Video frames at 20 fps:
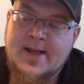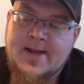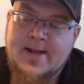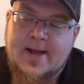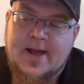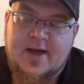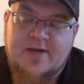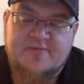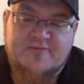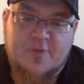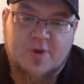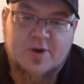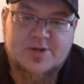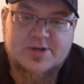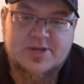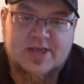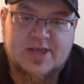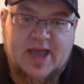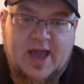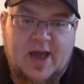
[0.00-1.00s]

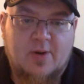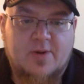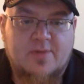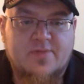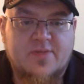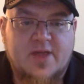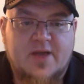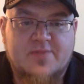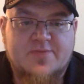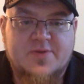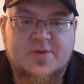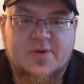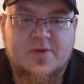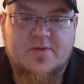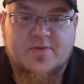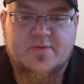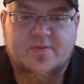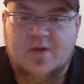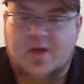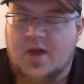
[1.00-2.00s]
unfortunately, I would have loved
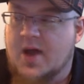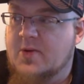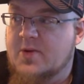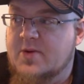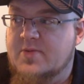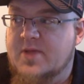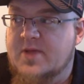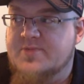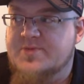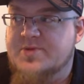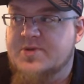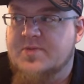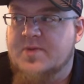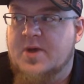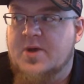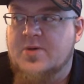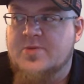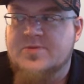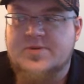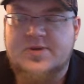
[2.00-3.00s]
to have
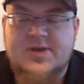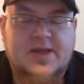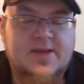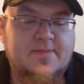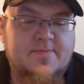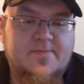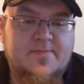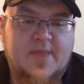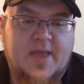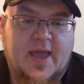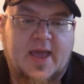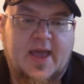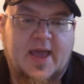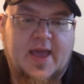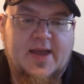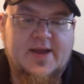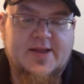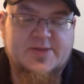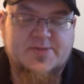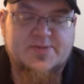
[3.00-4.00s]
owned him,
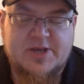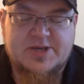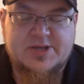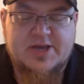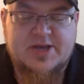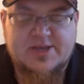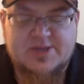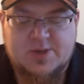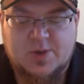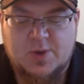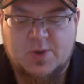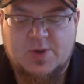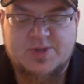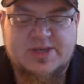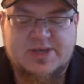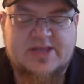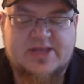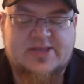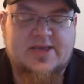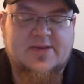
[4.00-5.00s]
and especially as cool as
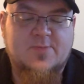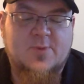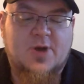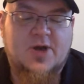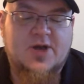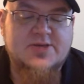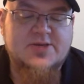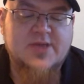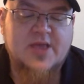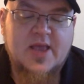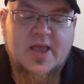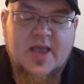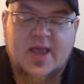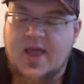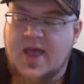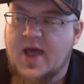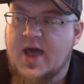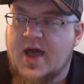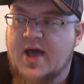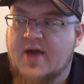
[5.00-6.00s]
that team was
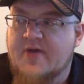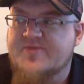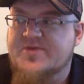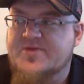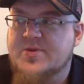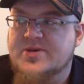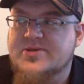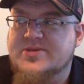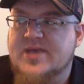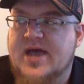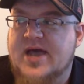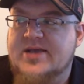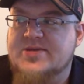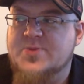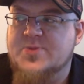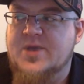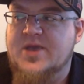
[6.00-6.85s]
to us last week.